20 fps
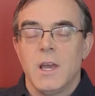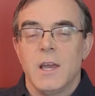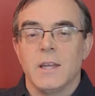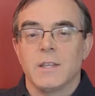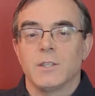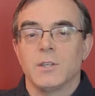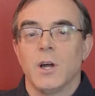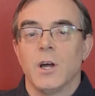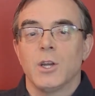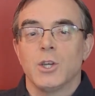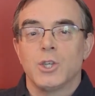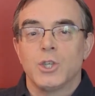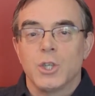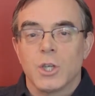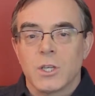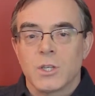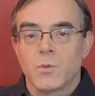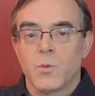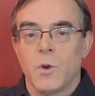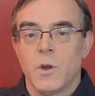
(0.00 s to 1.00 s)
It's not
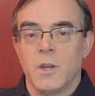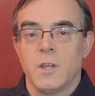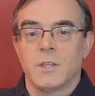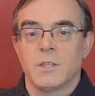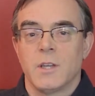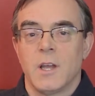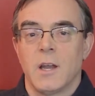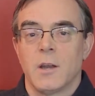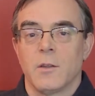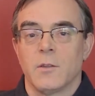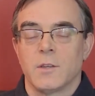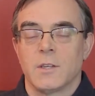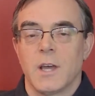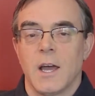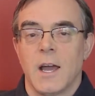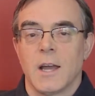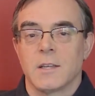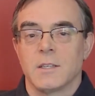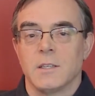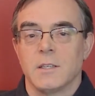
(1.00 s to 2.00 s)
just where do you stand on
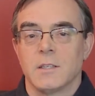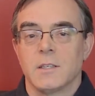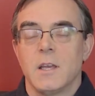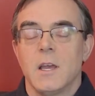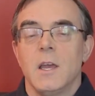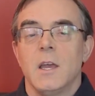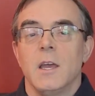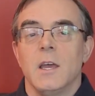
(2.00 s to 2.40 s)
taxes,